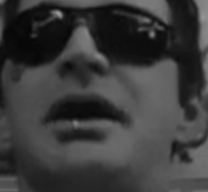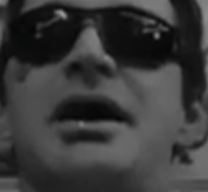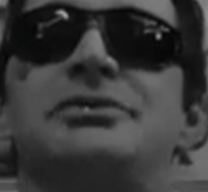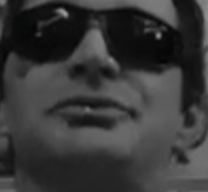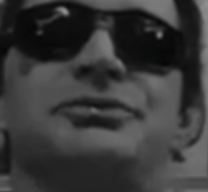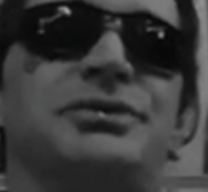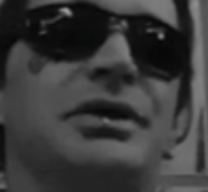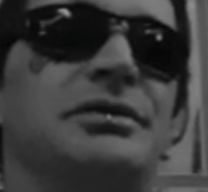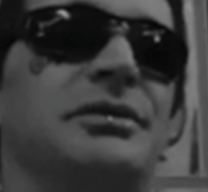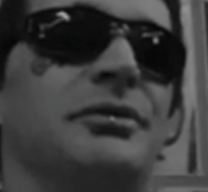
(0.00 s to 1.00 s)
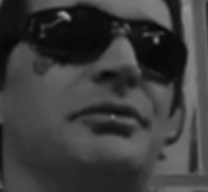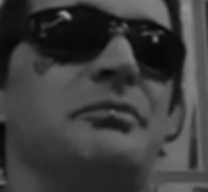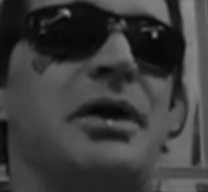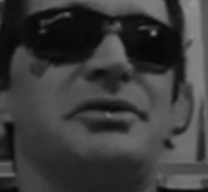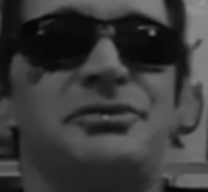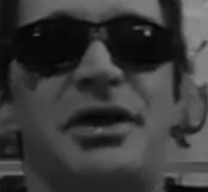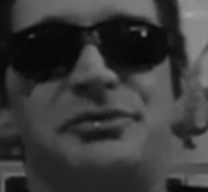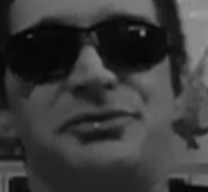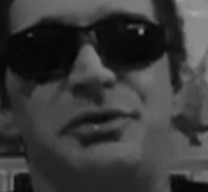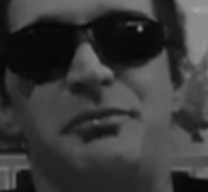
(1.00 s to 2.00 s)
the guys who sent you know the
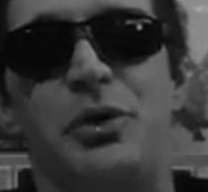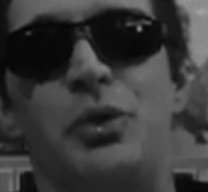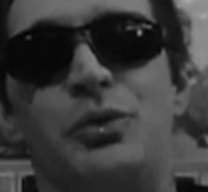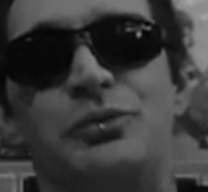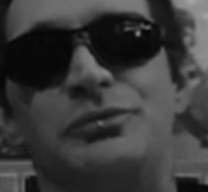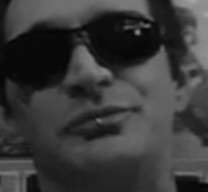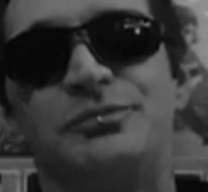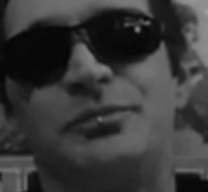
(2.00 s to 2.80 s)
astronauts to the moon.